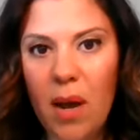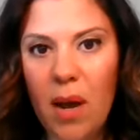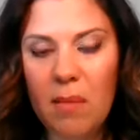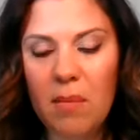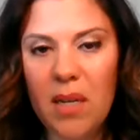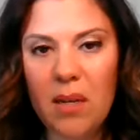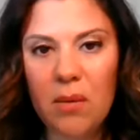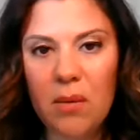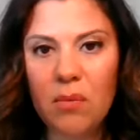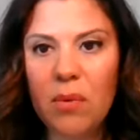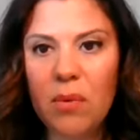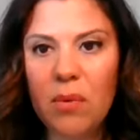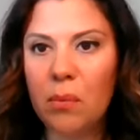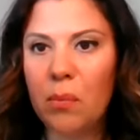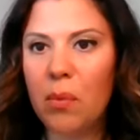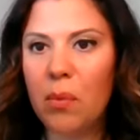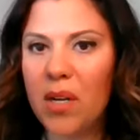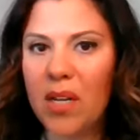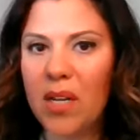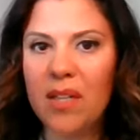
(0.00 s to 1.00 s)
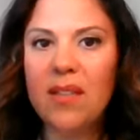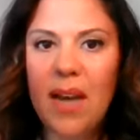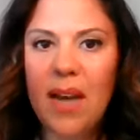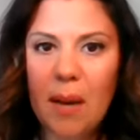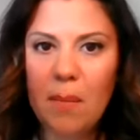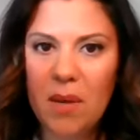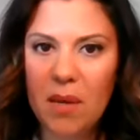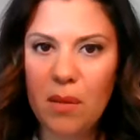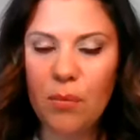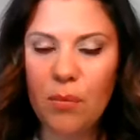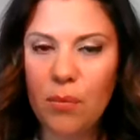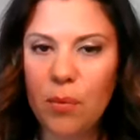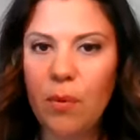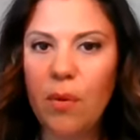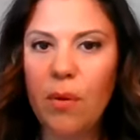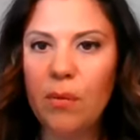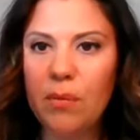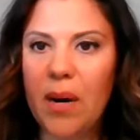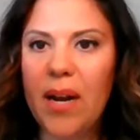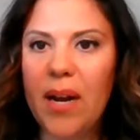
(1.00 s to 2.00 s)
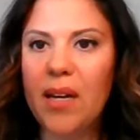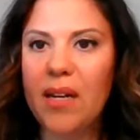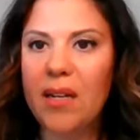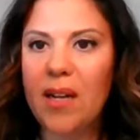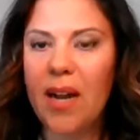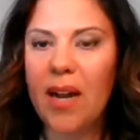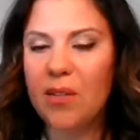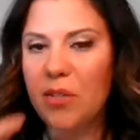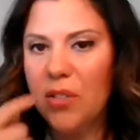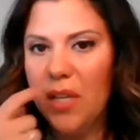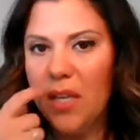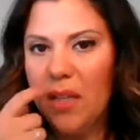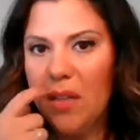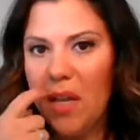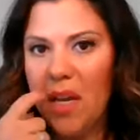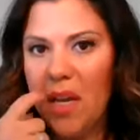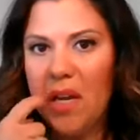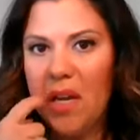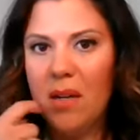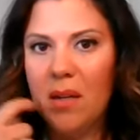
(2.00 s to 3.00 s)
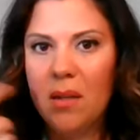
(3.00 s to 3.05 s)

I mean, wouldn't that be the rule, right, Ashley? Like,